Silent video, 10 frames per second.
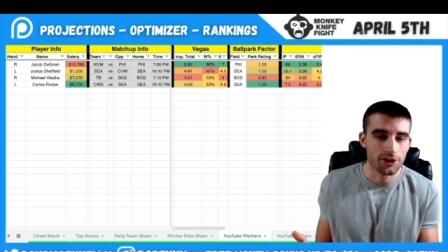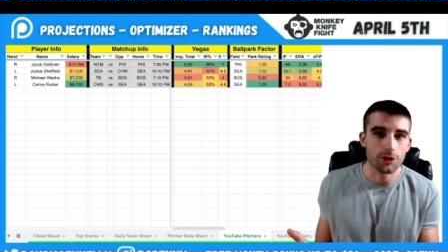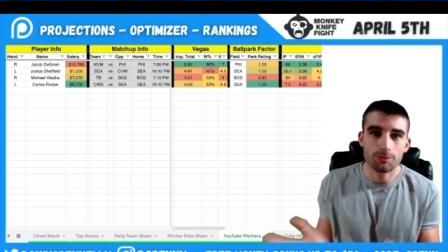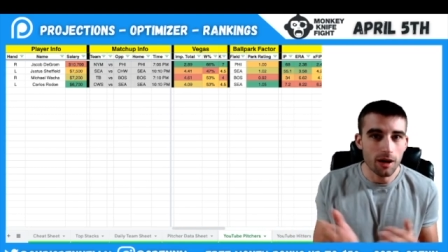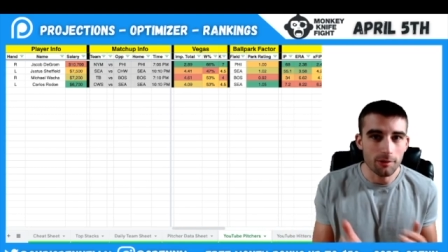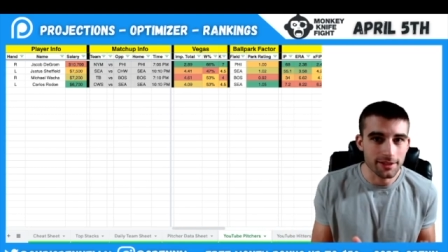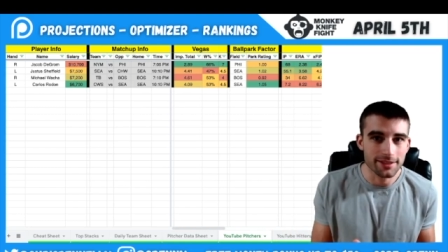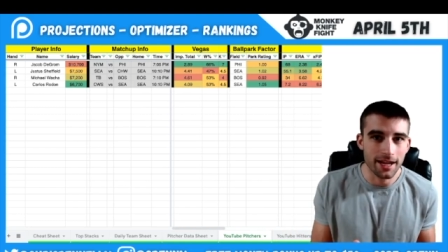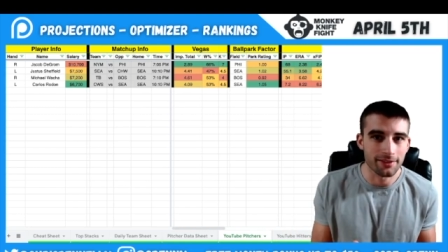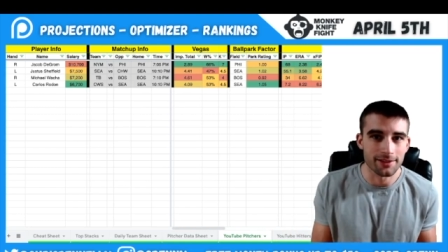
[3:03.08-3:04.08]
you're probably
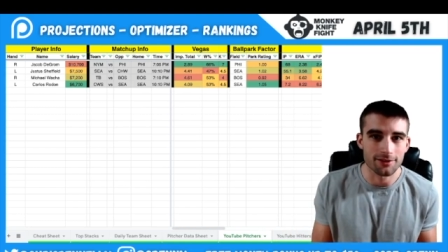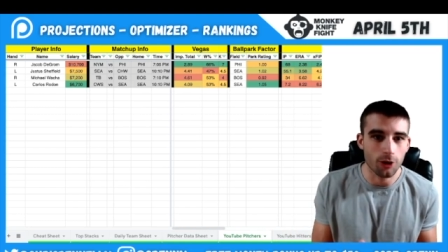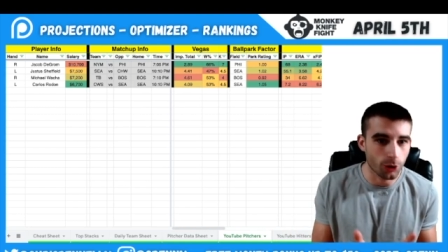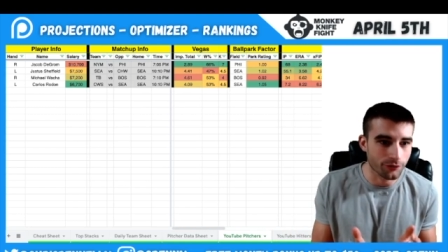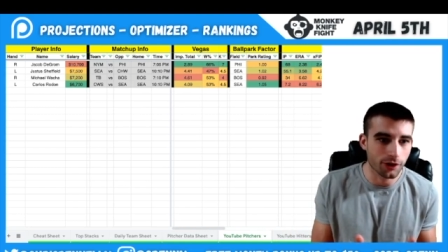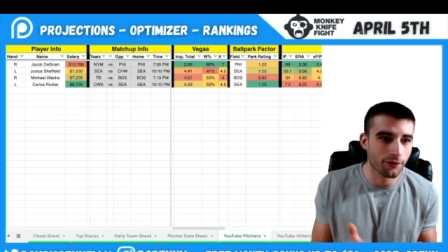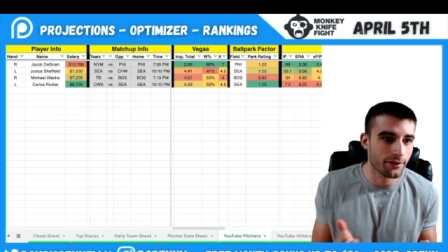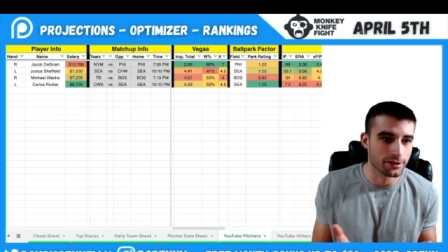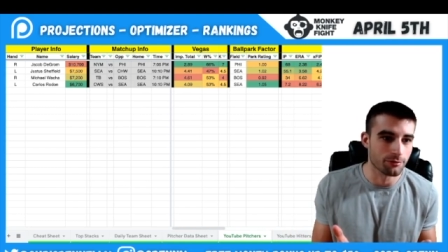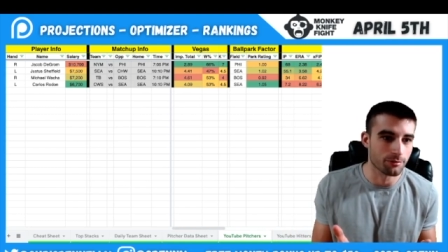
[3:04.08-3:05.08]
dead unless all of your
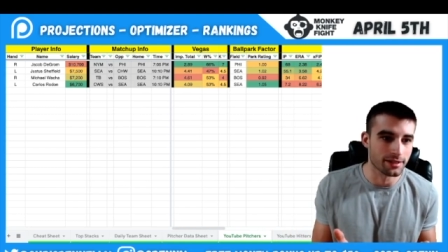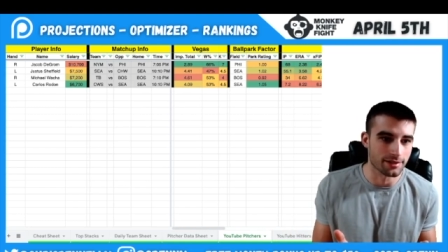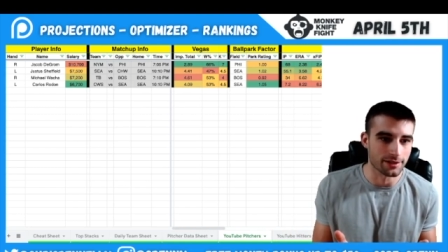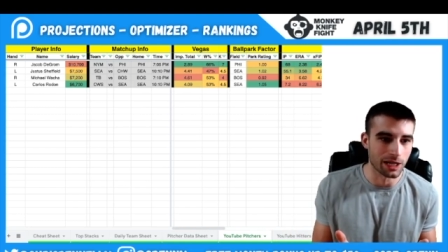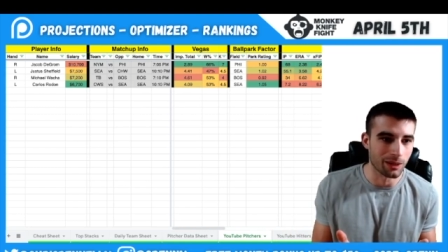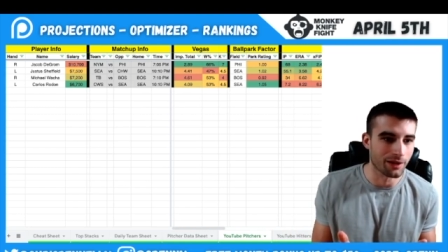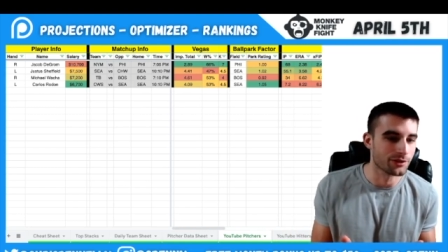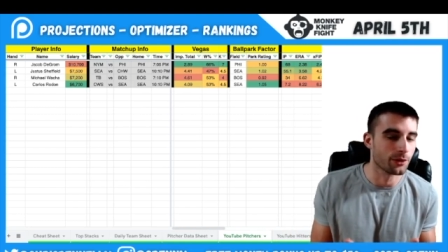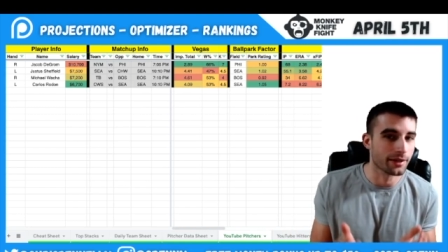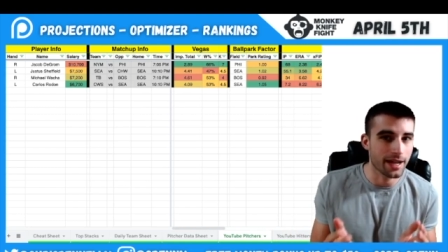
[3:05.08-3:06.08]
offensive pieces go off.
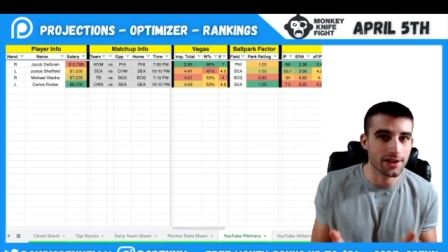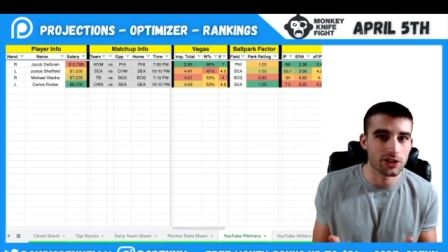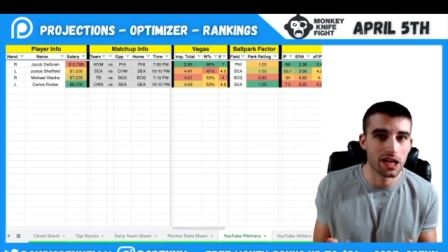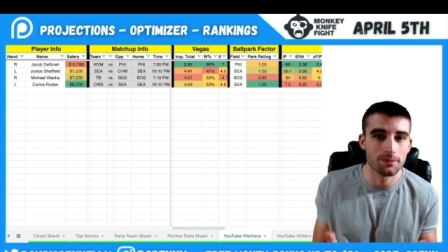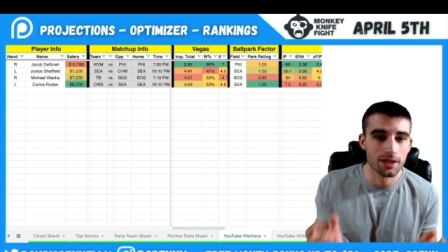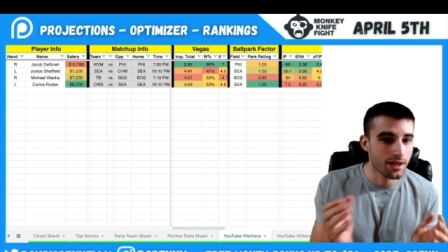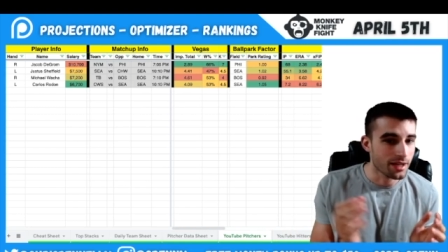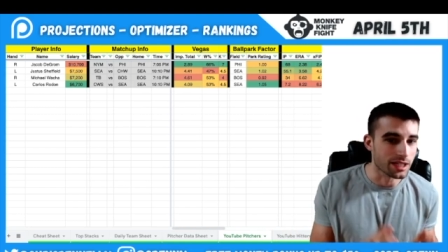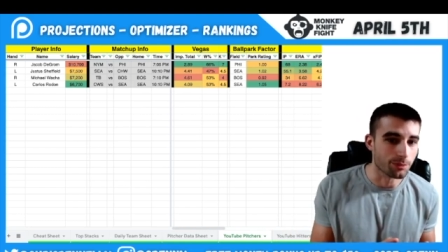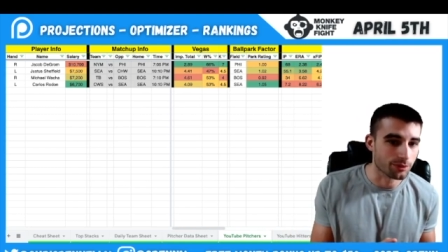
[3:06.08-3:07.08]
So in cash games,
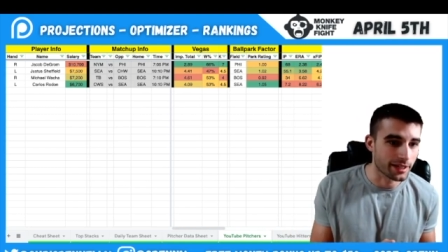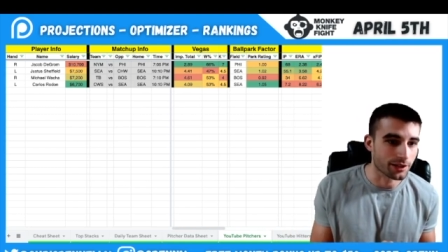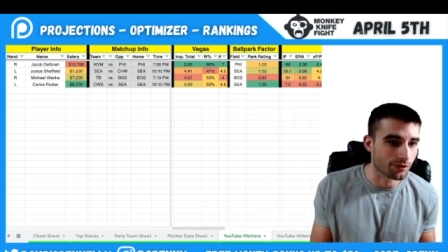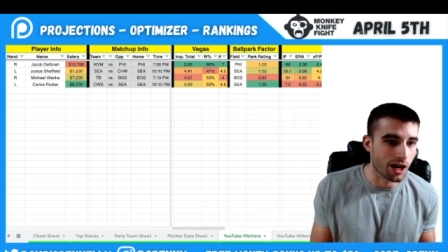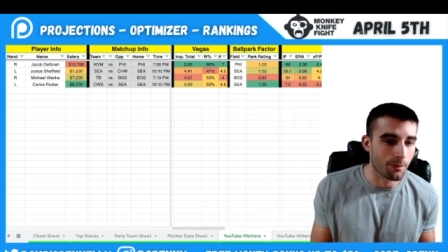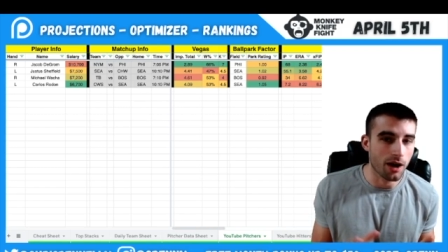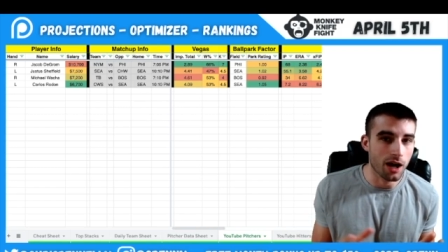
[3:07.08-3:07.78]
you play DeGrom.